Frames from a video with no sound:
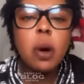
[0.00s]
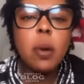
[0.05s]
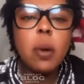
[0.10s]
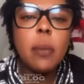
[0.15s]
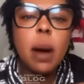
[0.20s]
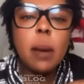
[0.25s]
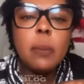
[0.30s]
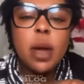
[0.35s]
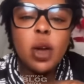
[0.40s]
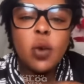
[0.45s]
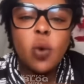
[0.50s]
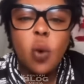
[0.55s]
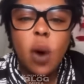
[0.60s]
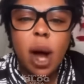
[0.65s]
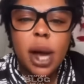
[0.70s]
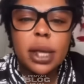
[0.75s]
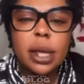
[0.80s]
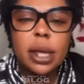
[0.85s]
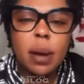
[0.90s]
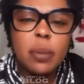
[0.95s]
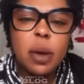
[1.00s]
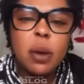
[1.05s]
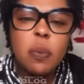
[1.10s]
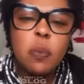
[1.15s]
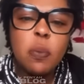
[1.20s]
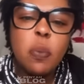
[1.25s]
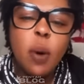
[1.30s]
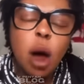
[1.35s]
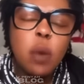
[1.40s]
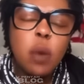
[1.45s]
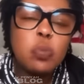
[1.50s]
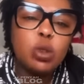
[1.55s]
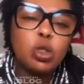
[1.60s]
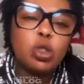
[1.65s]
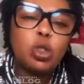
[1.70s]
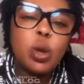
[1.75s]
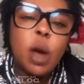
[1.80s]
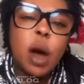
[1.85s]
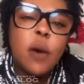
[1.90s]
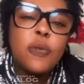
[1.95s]
Mama me kwana me
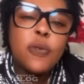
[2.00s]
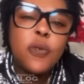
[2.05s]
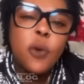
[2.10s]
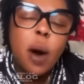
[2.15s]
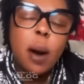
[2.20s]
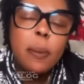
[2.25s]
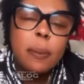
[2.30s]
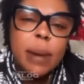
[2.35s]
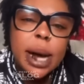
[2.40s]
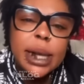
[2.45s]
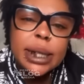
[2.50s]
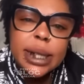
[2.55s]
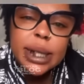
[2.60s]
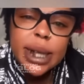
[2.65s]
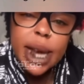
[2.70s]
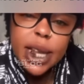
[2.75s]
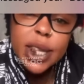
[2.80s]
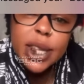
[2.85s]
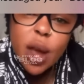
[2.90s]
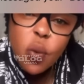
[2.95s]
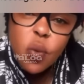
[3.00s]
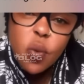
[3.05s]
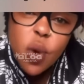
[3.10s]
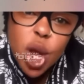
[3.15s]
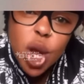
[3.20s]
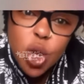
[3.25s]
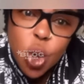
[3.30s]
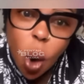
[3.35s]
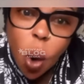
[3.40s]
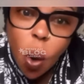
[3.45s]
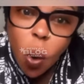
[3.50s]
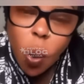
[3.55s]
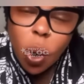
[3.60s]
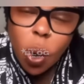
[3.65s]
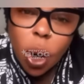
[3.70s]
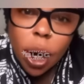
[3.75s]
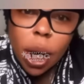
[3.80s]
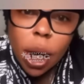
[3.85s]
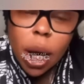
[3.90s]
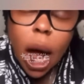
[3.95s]
mbabusia for money the widow,
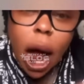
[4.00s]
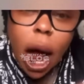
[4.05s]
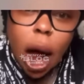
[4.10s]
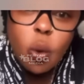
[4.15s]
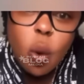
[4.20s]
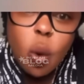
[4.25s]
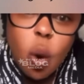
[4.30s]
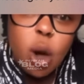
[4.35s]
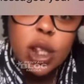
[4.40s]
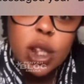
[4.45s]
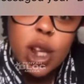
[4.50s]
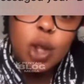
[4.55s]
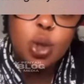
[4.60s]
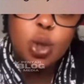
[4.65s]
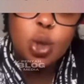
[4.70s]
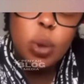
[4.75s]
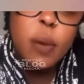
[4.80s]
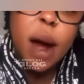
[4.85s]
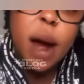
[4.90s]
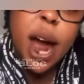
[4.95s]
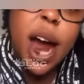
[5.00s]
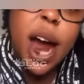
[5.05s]
according to